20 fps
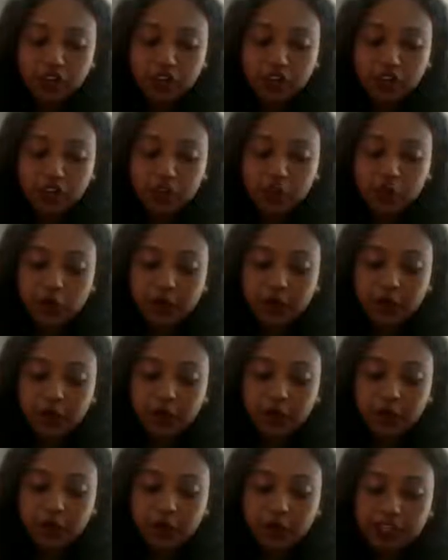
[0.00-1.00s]
with one of the
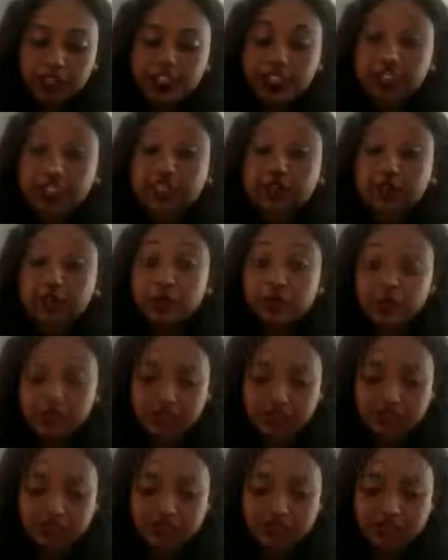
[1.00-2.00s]
builders in
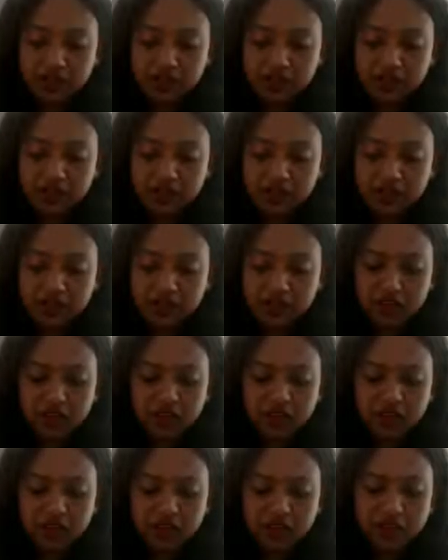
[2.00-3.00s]
Mumbai.
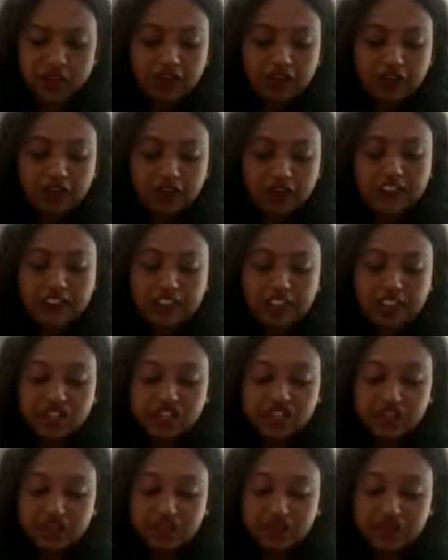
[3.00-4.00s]
For
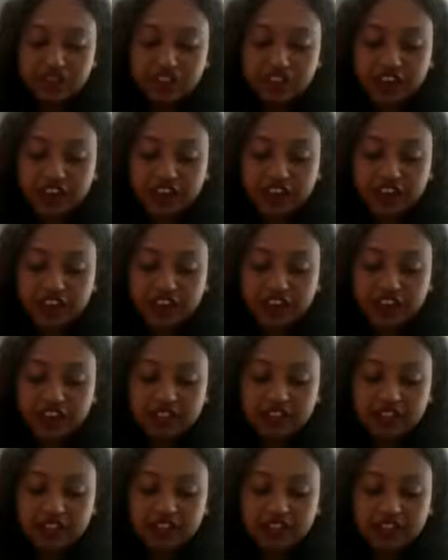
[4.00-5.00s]
cancellation,
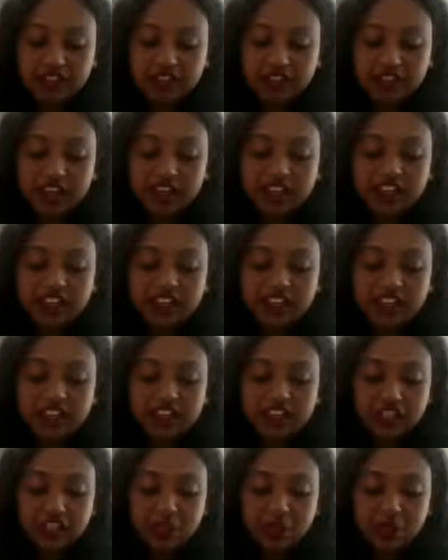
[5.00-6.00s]
he has
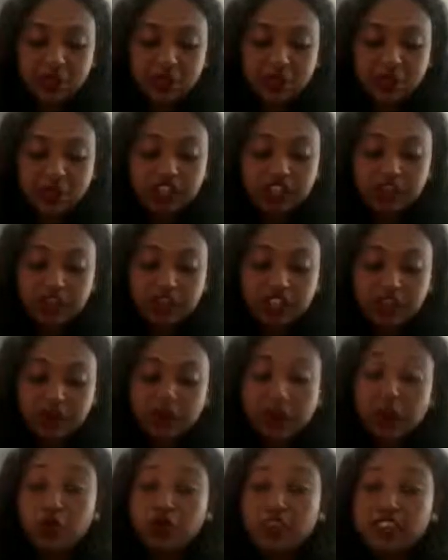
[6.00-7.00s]
issued 3
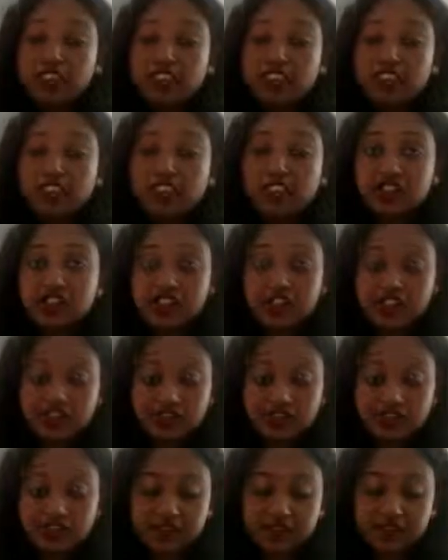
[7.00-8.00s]
post-dated checks
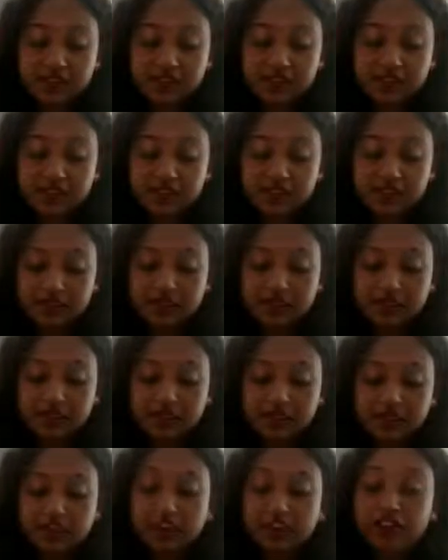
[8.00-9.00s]

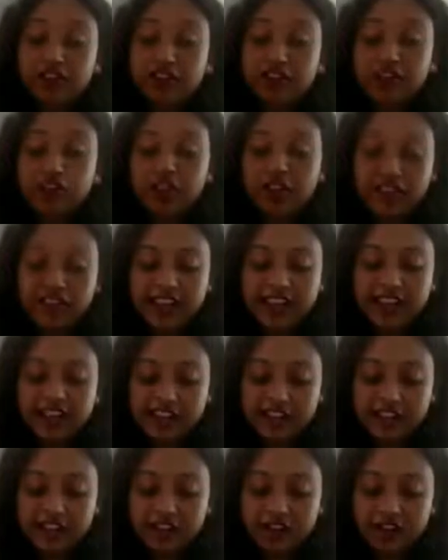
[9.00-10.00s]
of 2 lakh
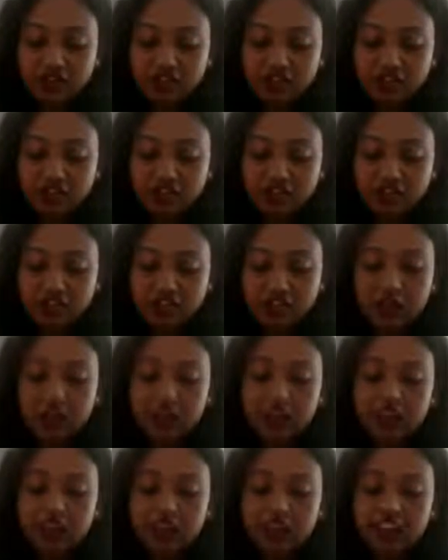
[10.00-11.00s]
each
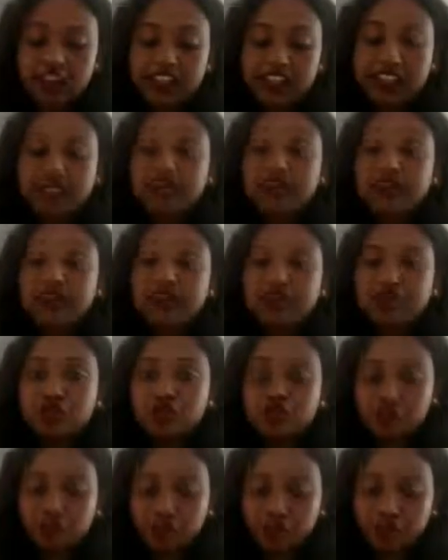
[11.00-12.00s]
within a gap
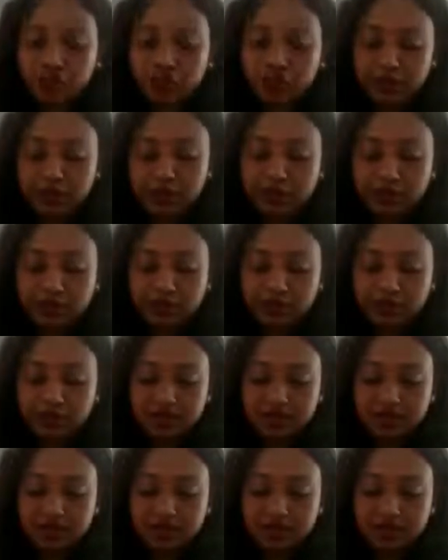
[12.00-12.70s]
of months.